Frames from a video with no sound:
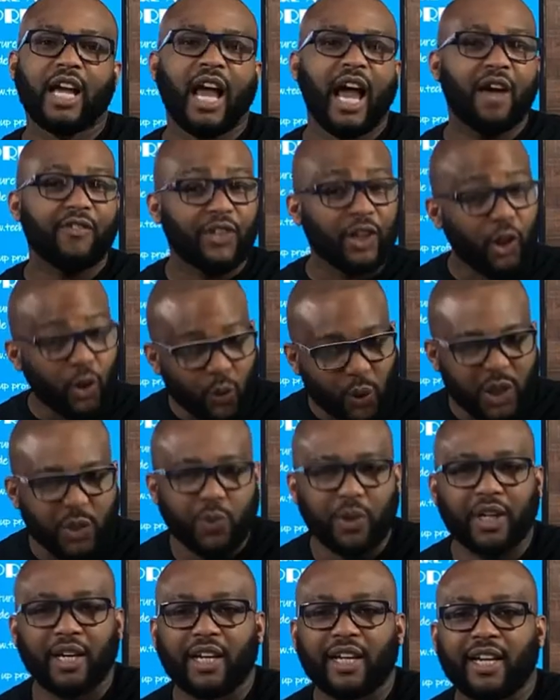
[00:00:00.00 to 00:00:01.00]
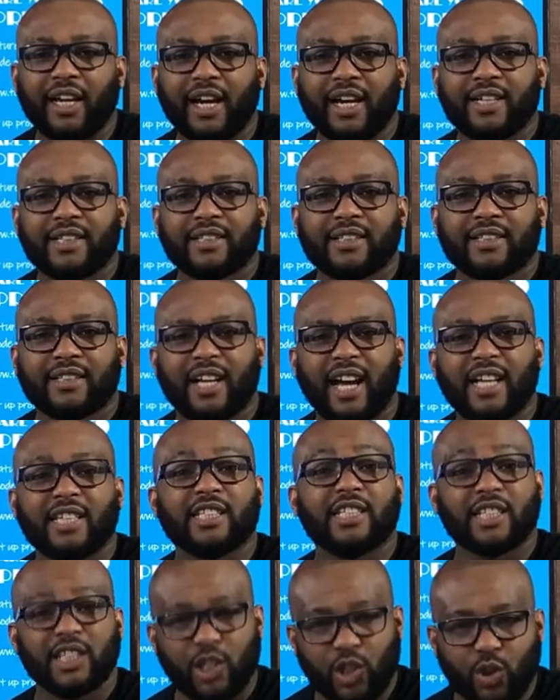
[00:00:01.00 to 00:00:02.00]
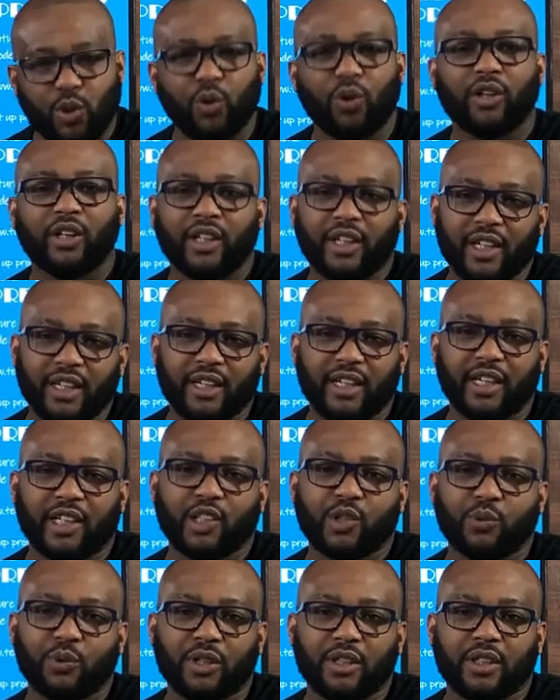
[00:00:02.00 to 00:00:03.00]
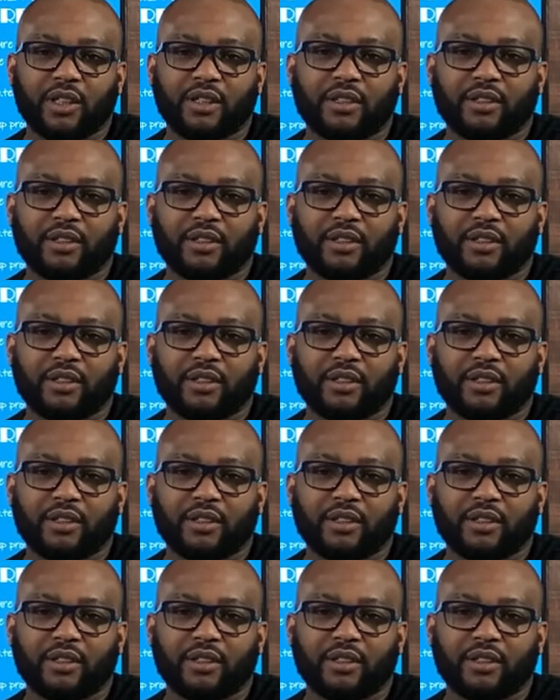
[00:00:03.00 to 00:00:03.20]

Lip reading: Have a great weekend, guys, and see you all again next week.